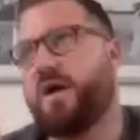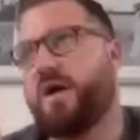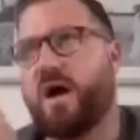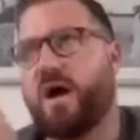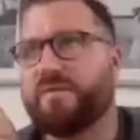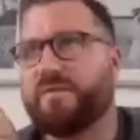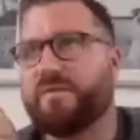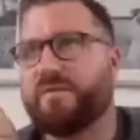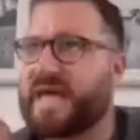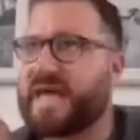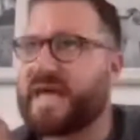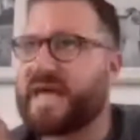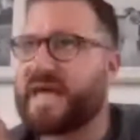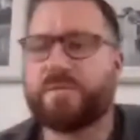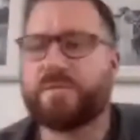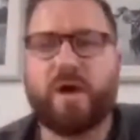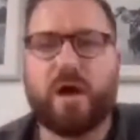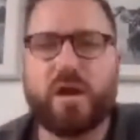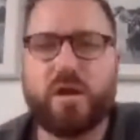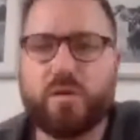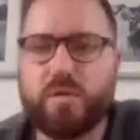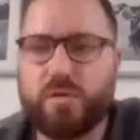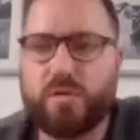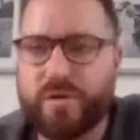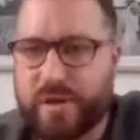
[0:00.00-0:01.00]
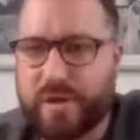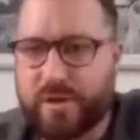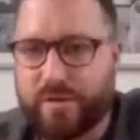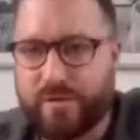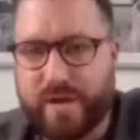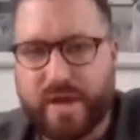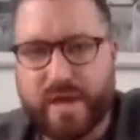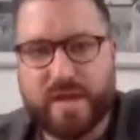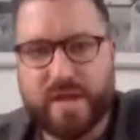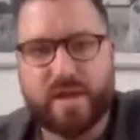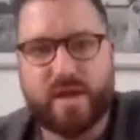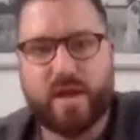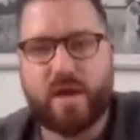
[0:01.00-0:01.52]
taken my law
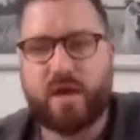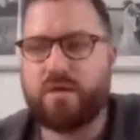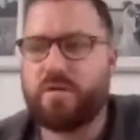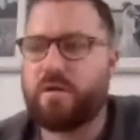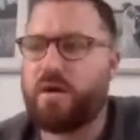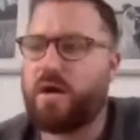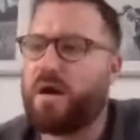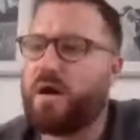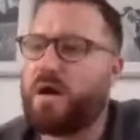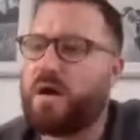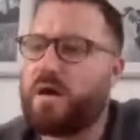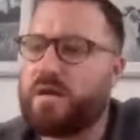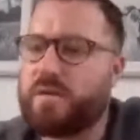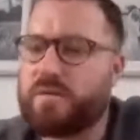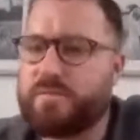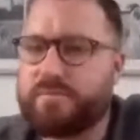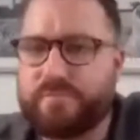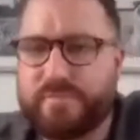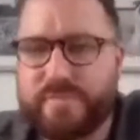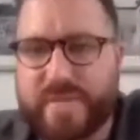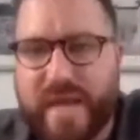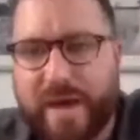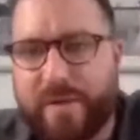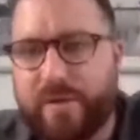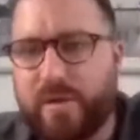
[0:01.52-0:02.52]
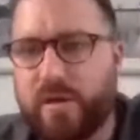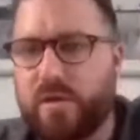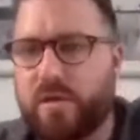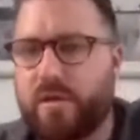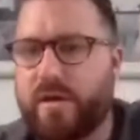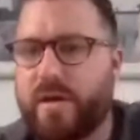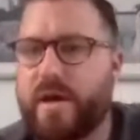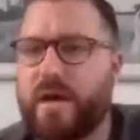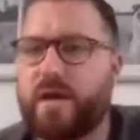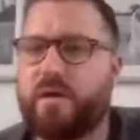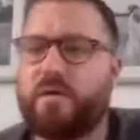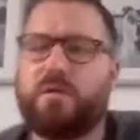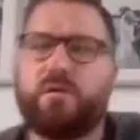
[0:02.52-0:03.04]
degree. I'm now a
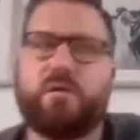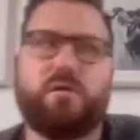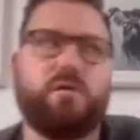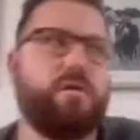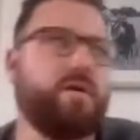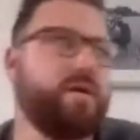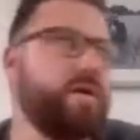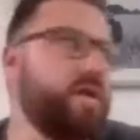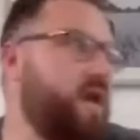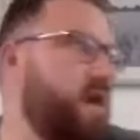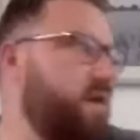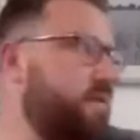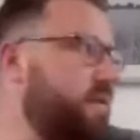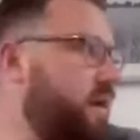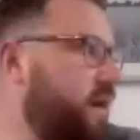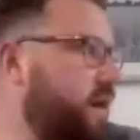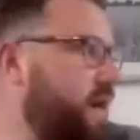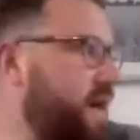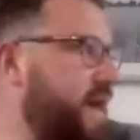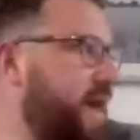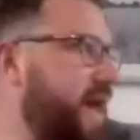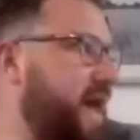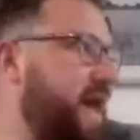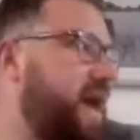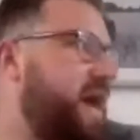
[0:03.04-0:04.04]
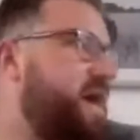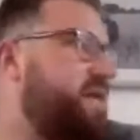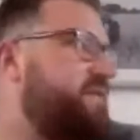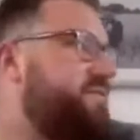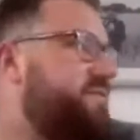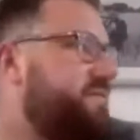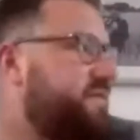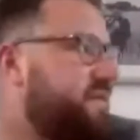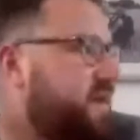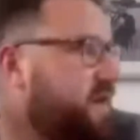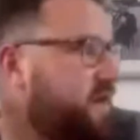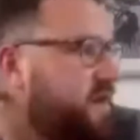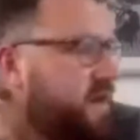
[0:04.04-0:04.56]
lawyer, or I have
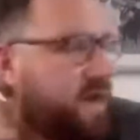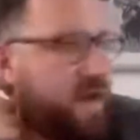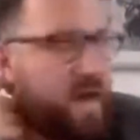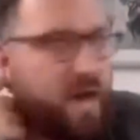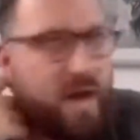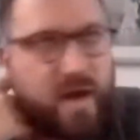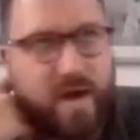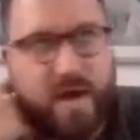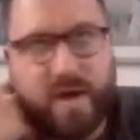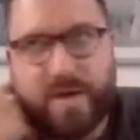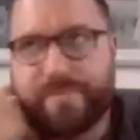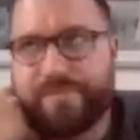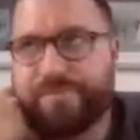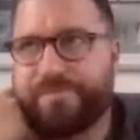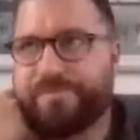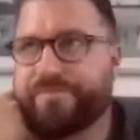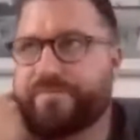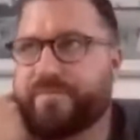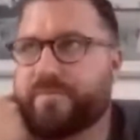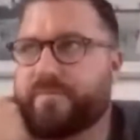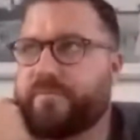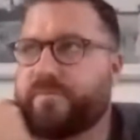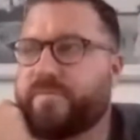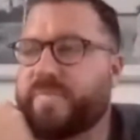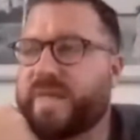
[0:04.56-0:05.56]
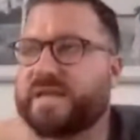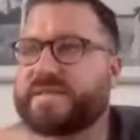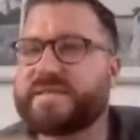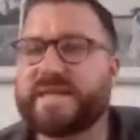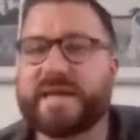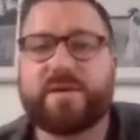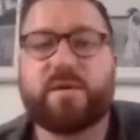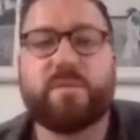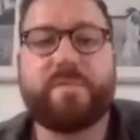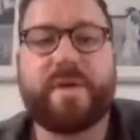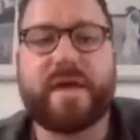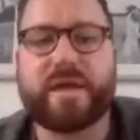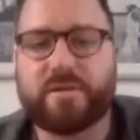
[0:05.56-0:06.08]

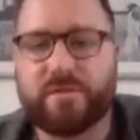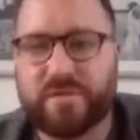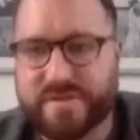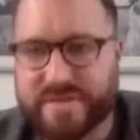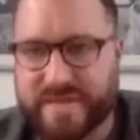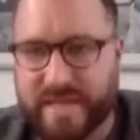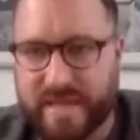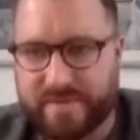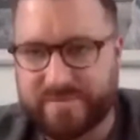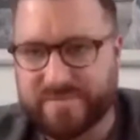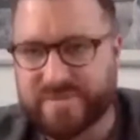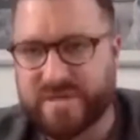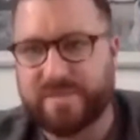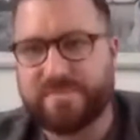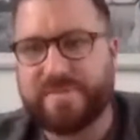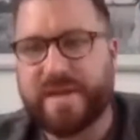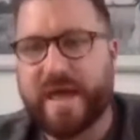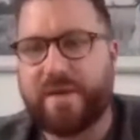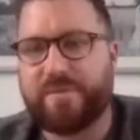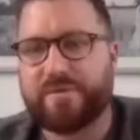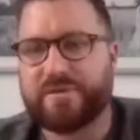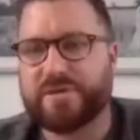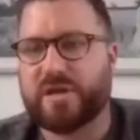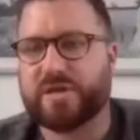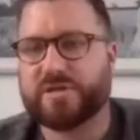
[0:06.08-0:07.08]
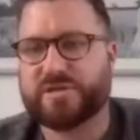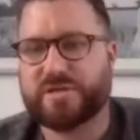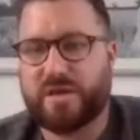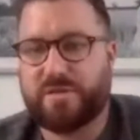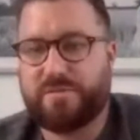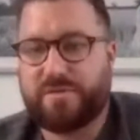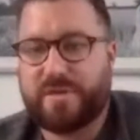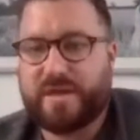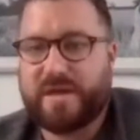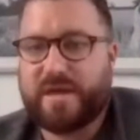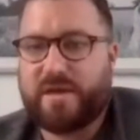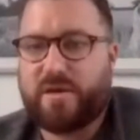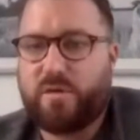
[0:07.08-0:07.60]
taken medical exams. I'm now a doctor.
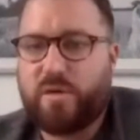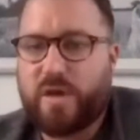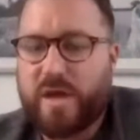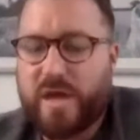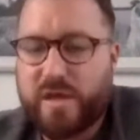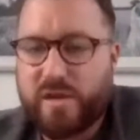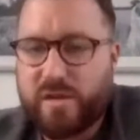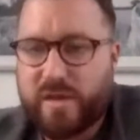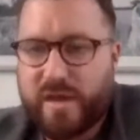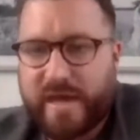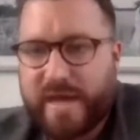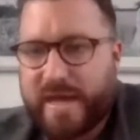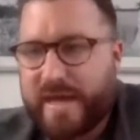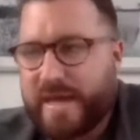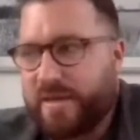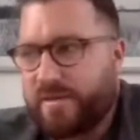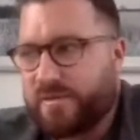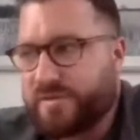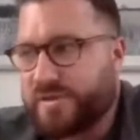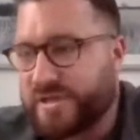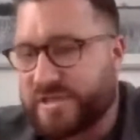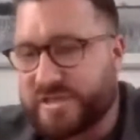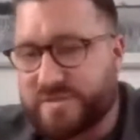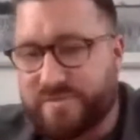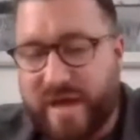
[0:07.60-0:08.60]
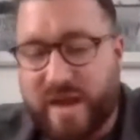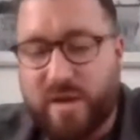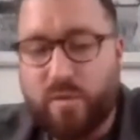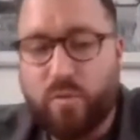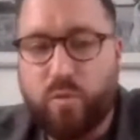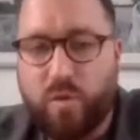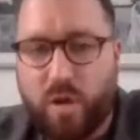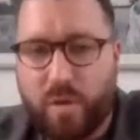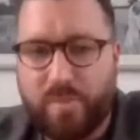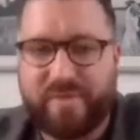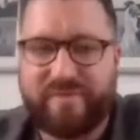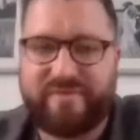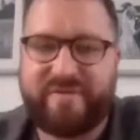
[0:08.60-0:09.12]
It doesn't matter
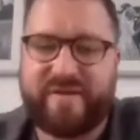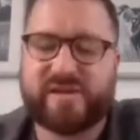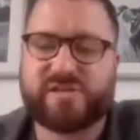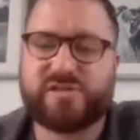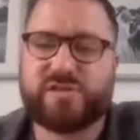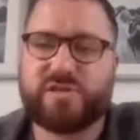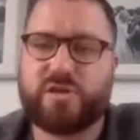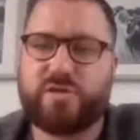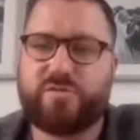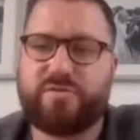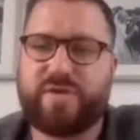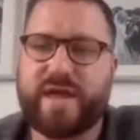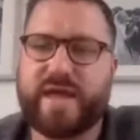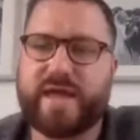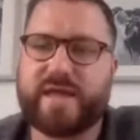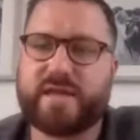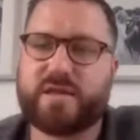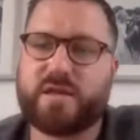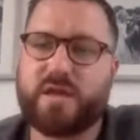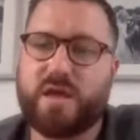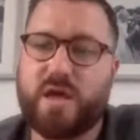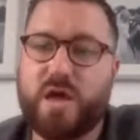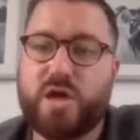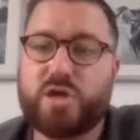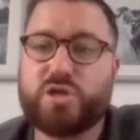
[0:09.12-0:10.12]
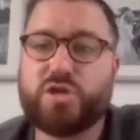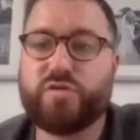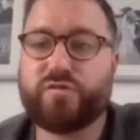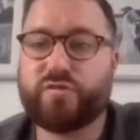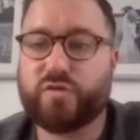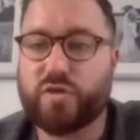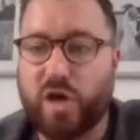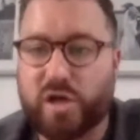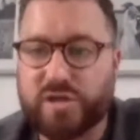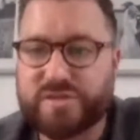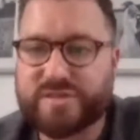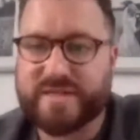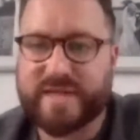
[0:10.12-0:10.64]
what profession you're in, you've
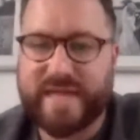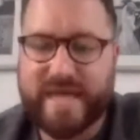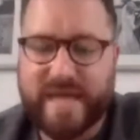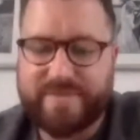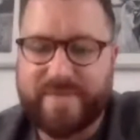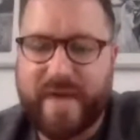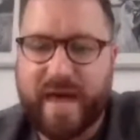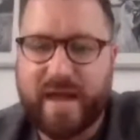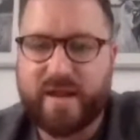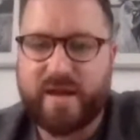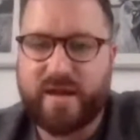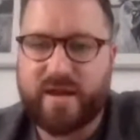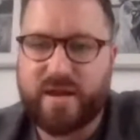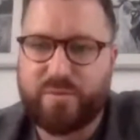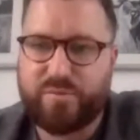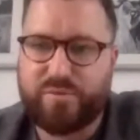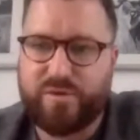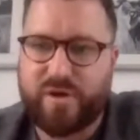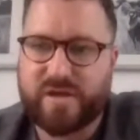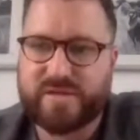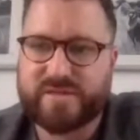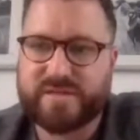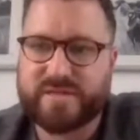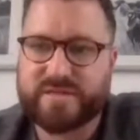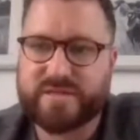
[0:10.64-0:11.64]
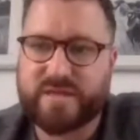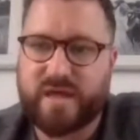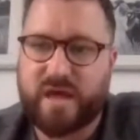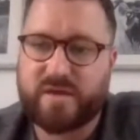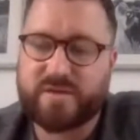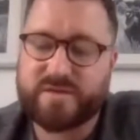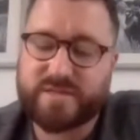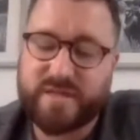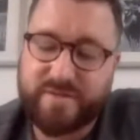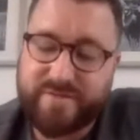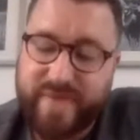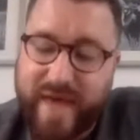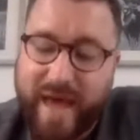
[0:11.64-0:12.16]
got to keep that learning process going.
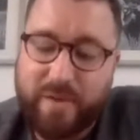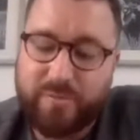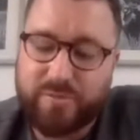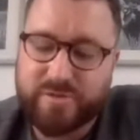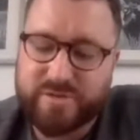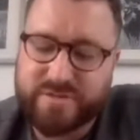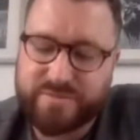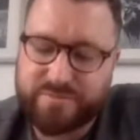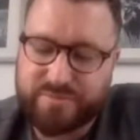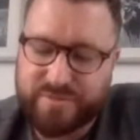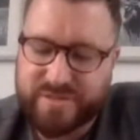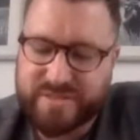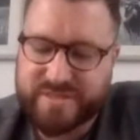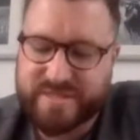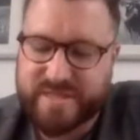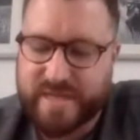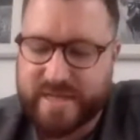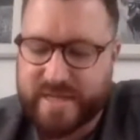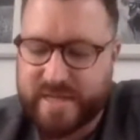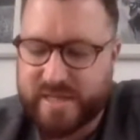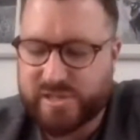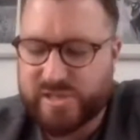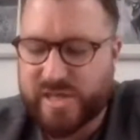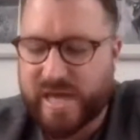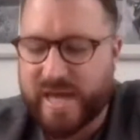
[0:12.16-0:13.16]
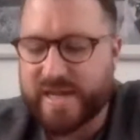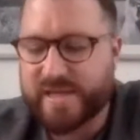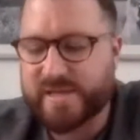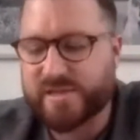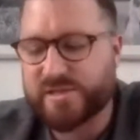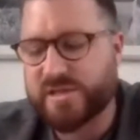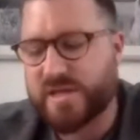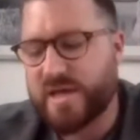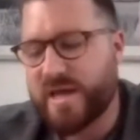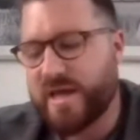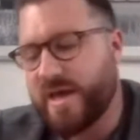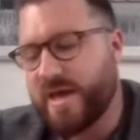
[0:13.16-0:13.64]
So that was certainly a challenge.